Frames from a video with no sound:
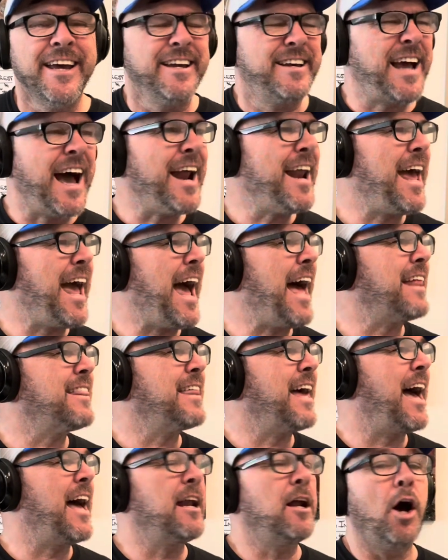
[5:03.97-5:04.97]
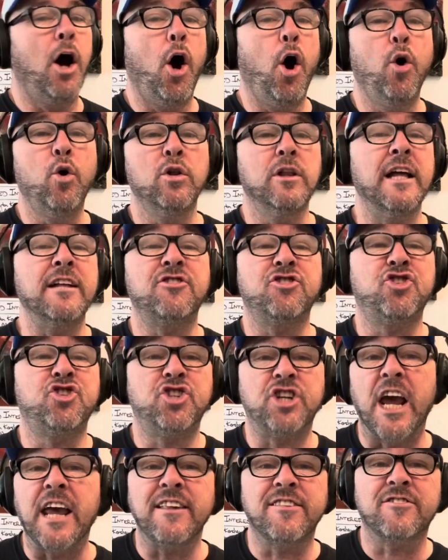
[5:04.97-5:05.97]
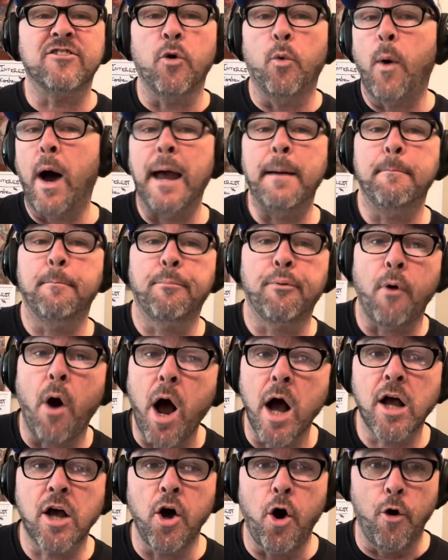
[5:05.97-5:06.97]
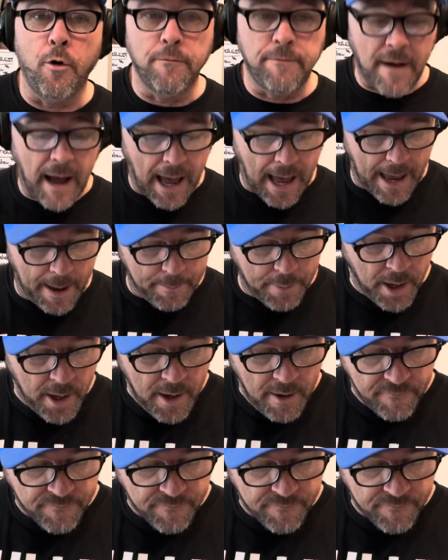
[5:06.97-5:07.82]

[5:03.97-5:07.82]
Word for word: Kind of had that, oh, let's chase the white Bronco vibe